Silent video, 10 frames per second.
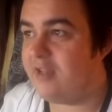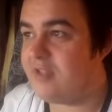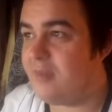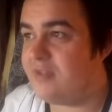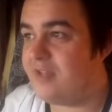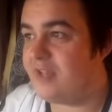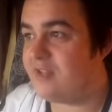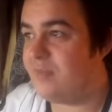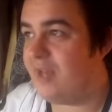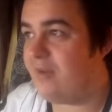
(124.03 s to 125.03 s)
He's coming to sit
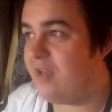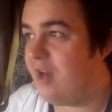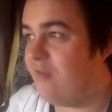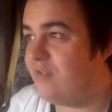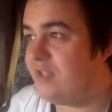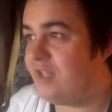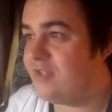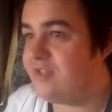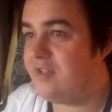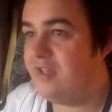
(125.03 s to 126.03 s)
next to me and he can't
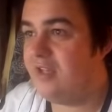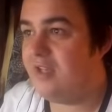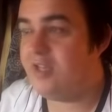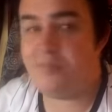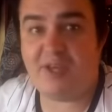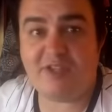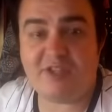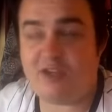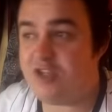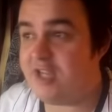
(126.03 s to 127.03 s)
resist. He's being
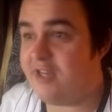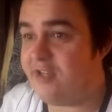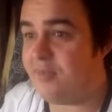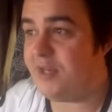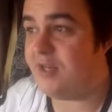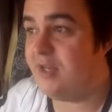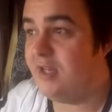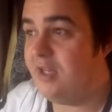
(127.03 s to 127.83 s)
such a gentleman.